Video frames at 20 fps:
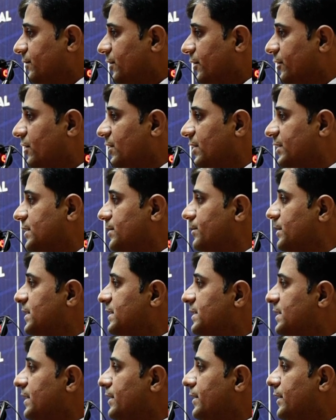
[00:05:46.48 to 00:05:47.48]
Federalism
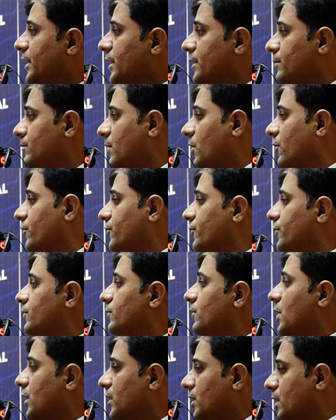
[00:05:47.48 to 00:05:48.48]
is the name of
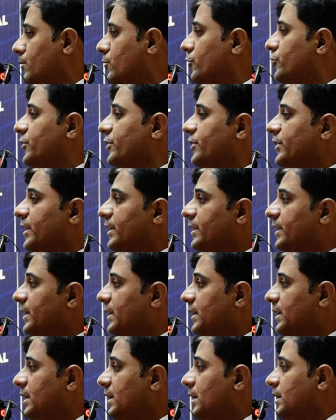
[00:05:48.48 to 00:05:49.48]
accommodating
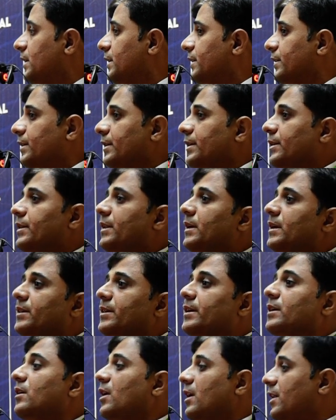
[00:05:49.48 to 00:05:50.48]
the
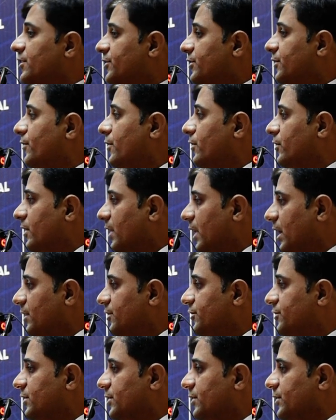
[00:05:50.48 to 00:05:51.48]
different
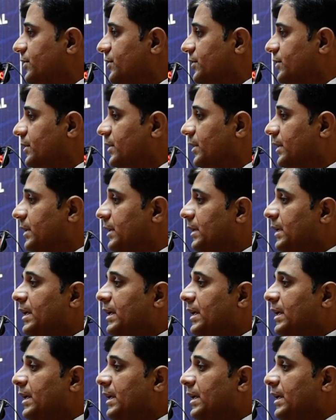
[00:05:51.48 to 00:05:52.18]
cultures, to